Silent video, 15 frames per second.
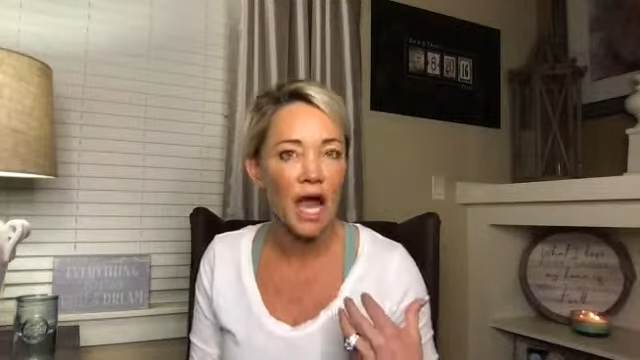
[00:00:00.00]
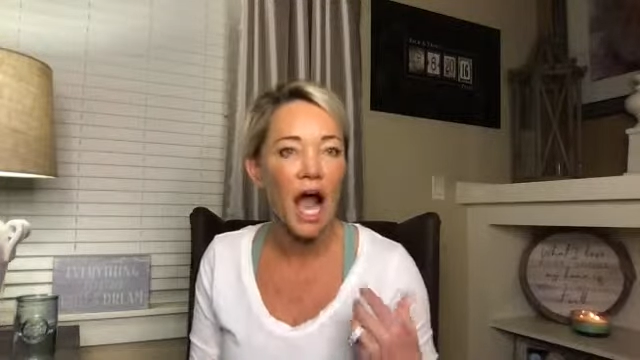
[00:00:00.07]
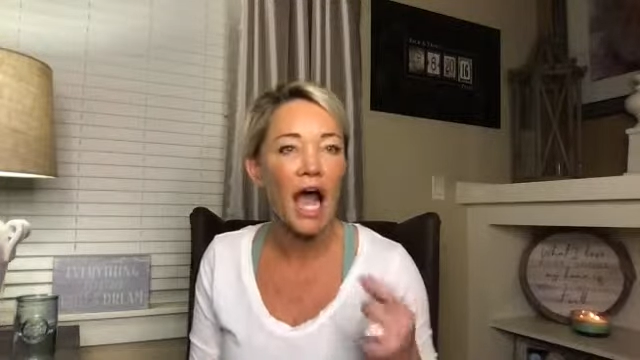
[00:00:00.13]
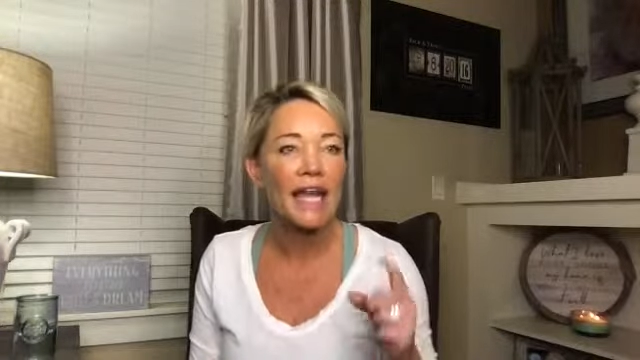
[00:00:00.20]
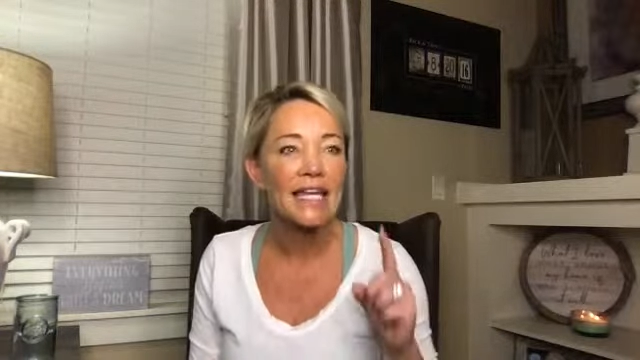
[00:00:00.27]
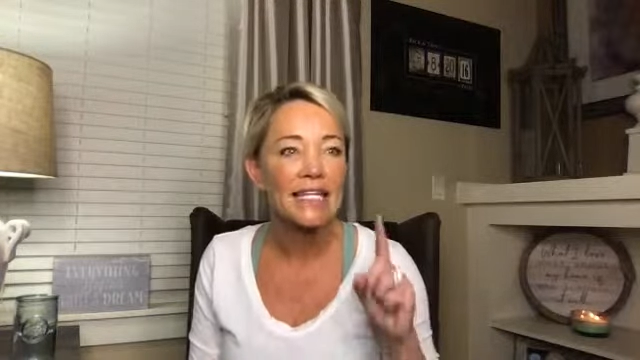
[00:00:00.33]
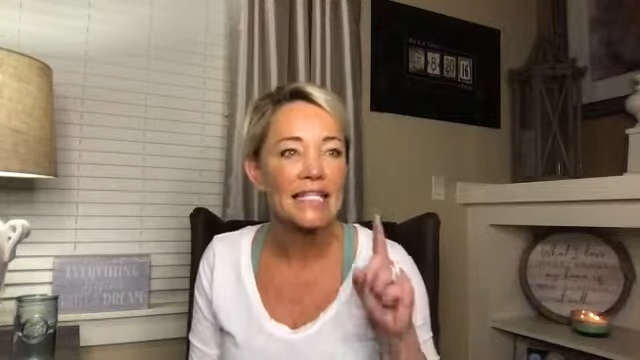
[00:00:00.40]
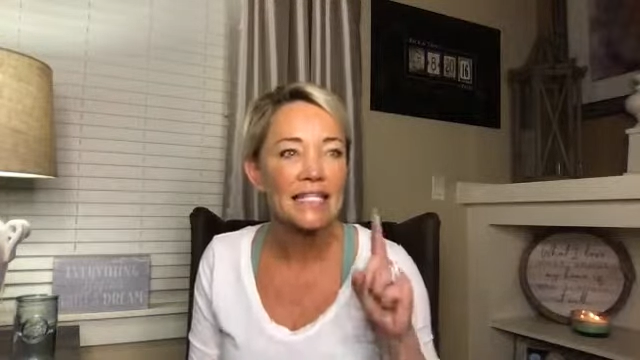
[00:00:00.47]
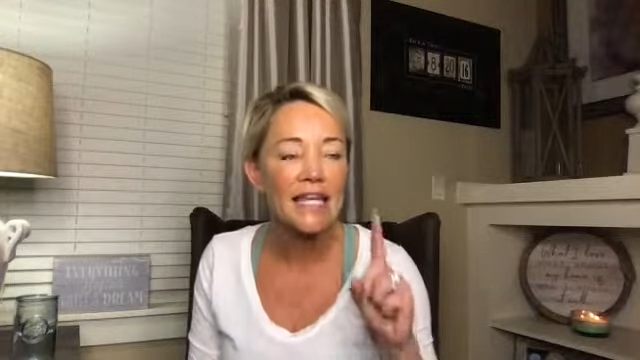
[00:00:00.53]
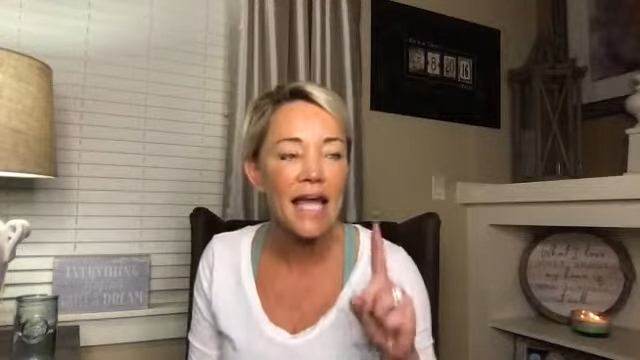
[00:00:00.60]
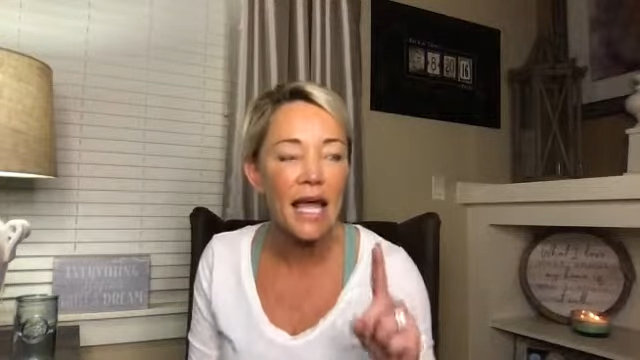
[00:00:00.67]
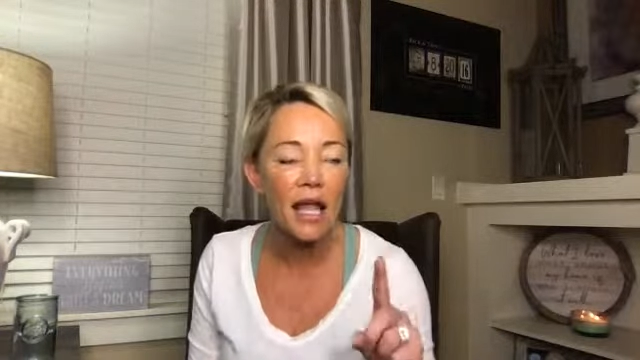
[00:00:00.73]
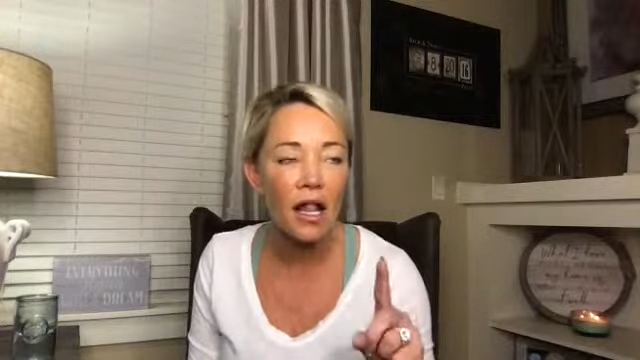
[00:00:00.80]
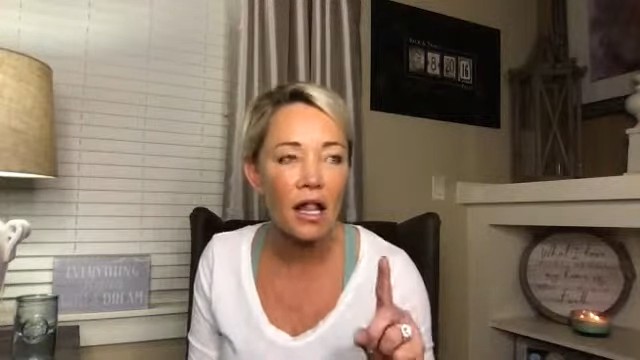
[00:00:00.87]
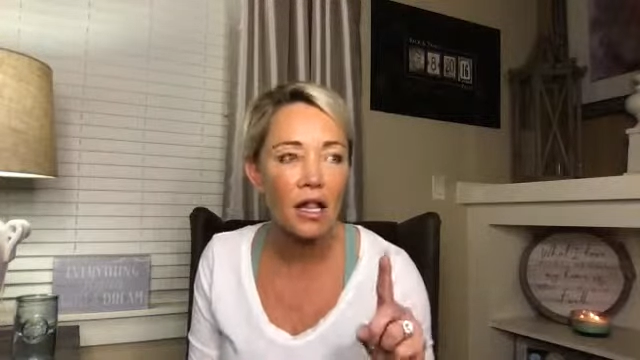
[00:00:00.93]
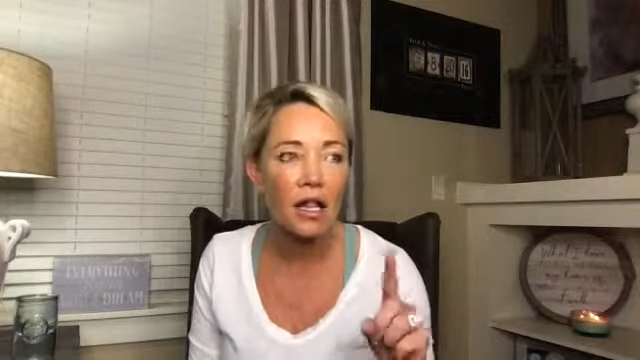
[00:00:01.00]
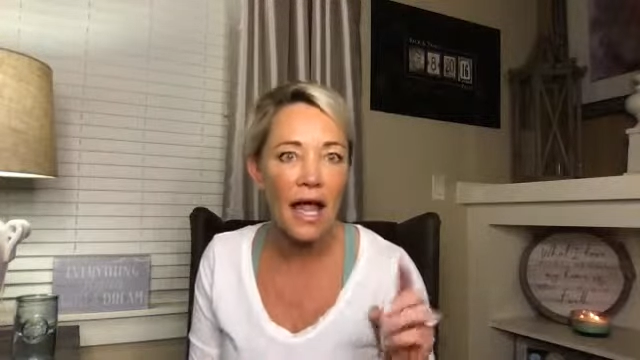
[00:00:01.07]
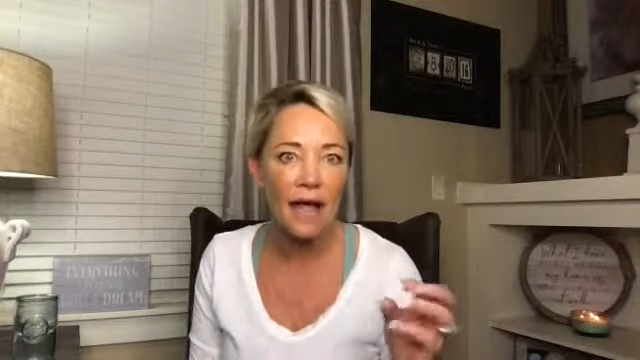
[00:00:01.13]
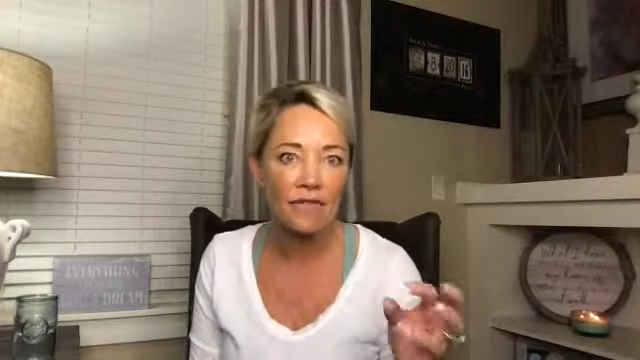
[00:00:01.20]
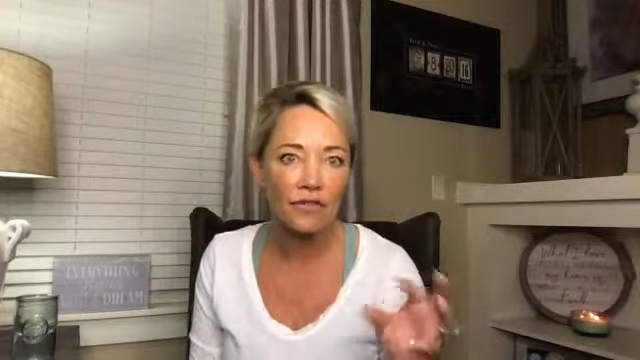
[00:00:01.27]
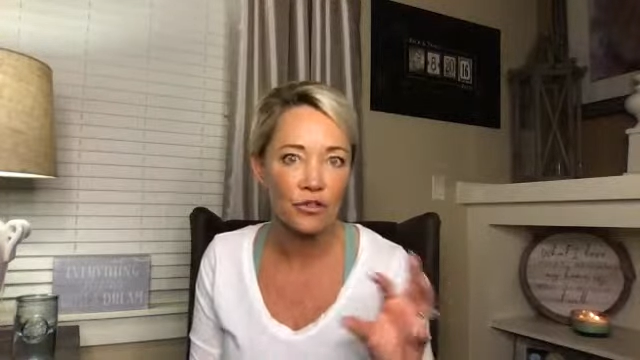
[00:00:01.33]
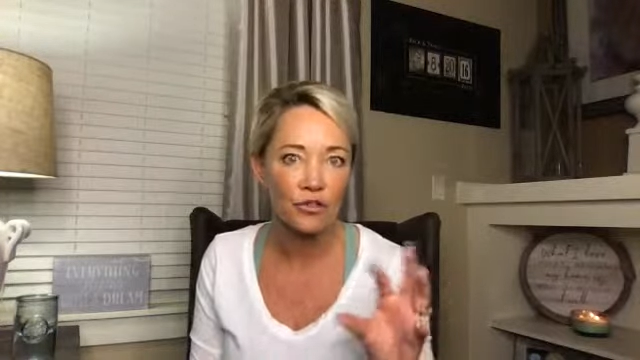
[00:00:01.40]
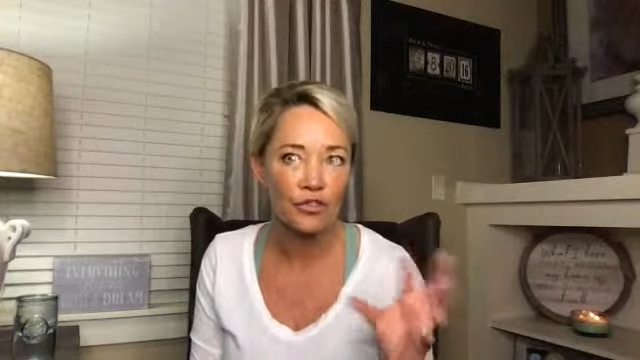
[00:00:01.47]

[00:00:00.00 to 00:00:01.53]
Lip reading: I can tell after